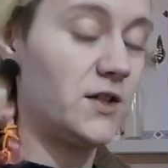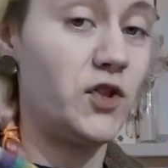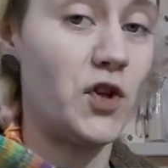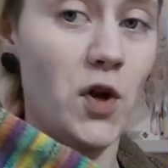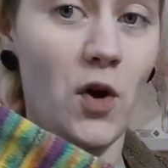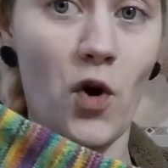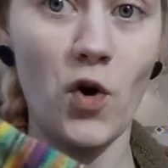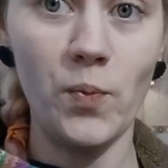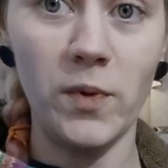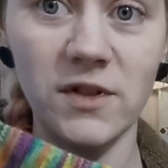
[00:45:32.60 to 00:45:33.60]
the
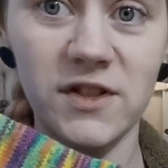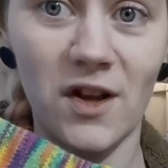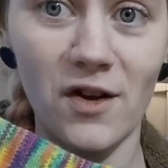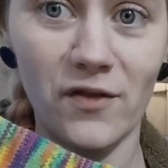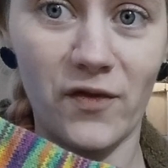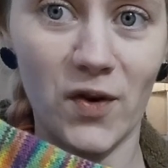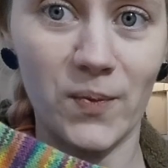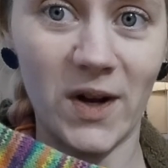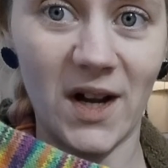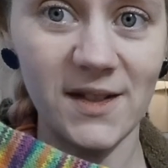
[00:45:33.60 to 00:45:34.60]
opal sock for
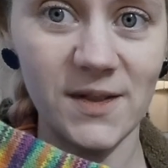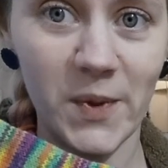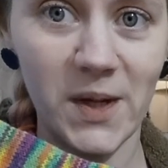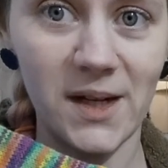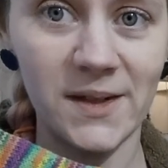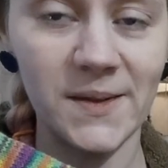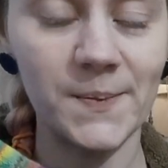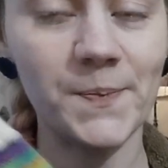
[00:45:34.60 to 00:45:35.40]
my husband.